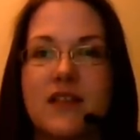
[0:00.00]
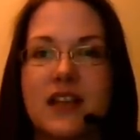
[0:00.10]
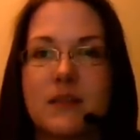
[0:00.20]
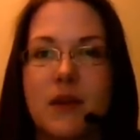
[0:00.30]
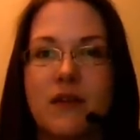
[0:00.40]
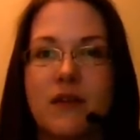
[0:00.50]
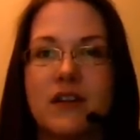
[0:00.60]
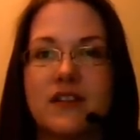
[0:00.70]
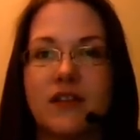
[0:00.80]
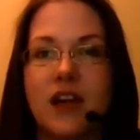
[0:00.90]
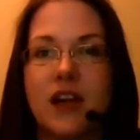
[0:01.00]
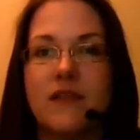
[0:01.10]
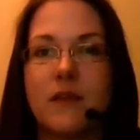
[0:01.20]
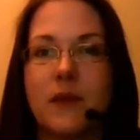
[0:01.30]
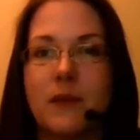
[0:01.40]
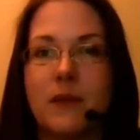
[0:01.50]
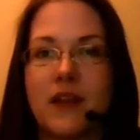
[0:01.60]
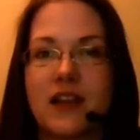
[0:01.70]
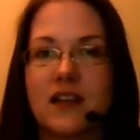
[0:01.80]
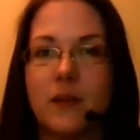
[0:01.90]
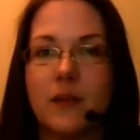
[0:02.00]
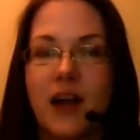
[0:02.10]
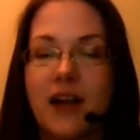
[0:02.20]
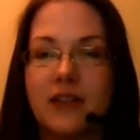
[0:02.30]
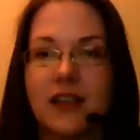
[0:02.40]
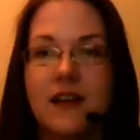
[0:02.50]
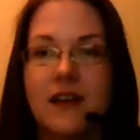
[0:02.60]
experience of life that people at that time were having.